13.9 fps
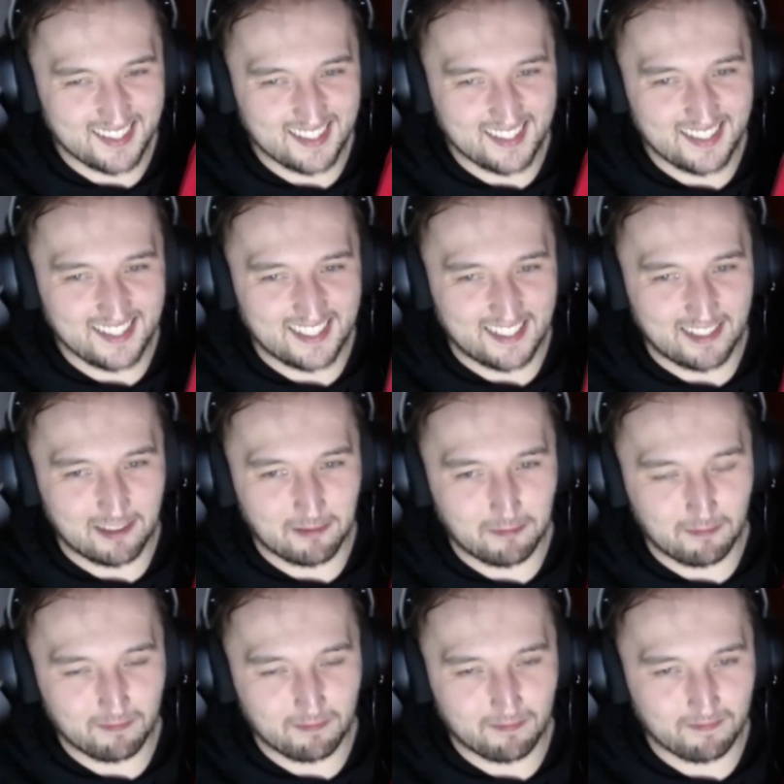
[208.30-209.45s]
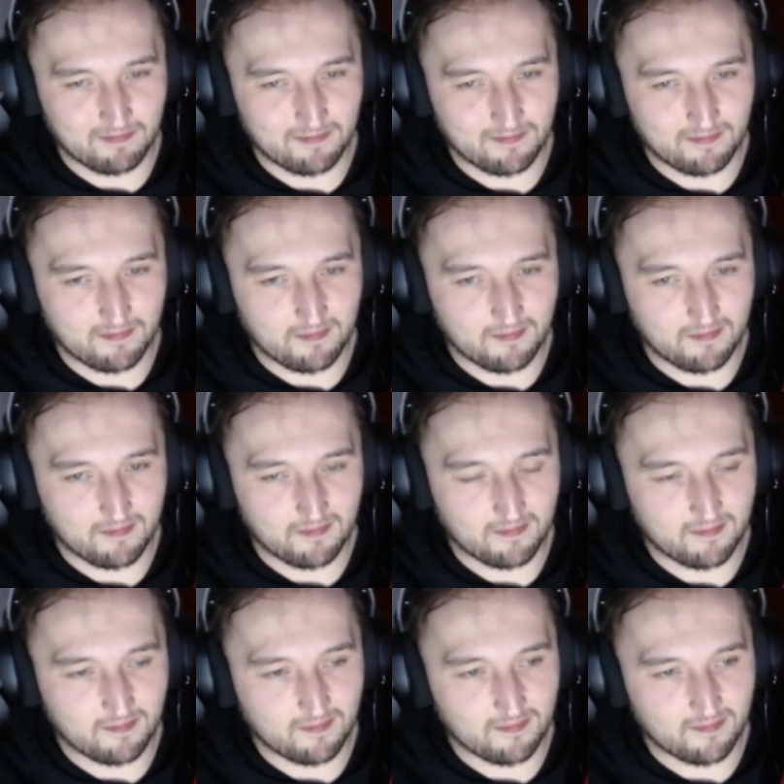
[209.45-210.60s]

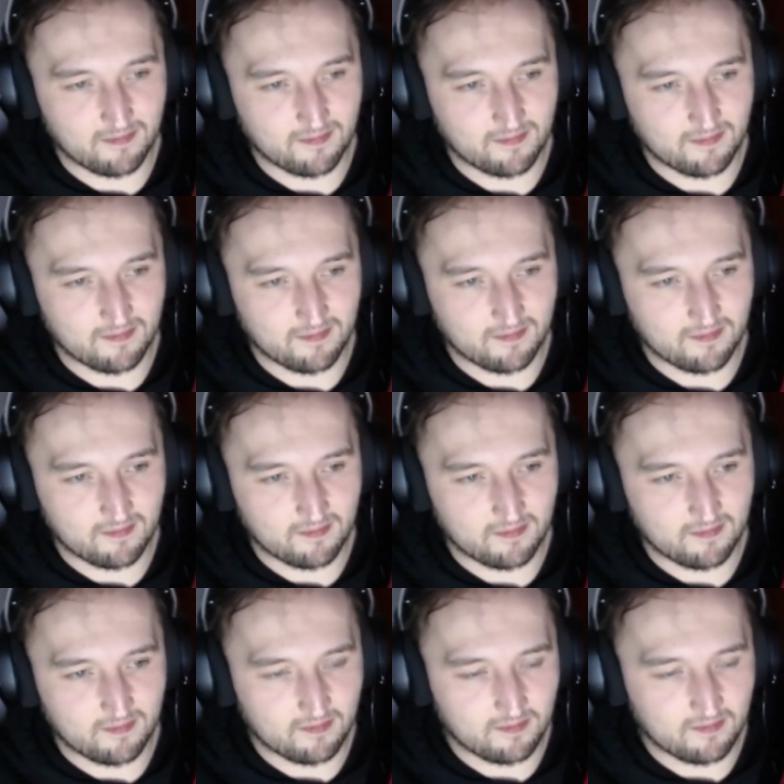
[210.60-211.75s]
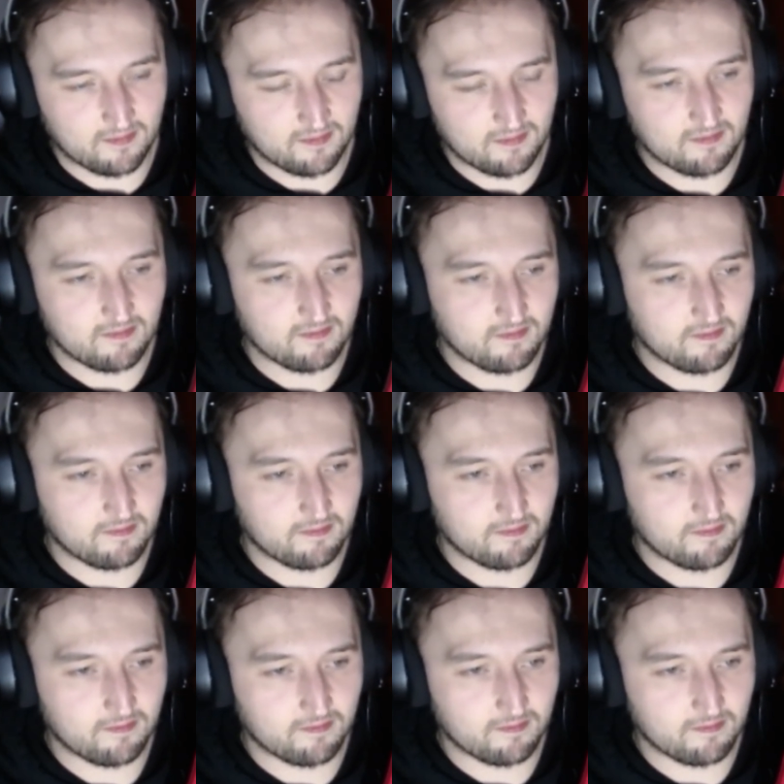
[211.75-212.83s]
[no speech]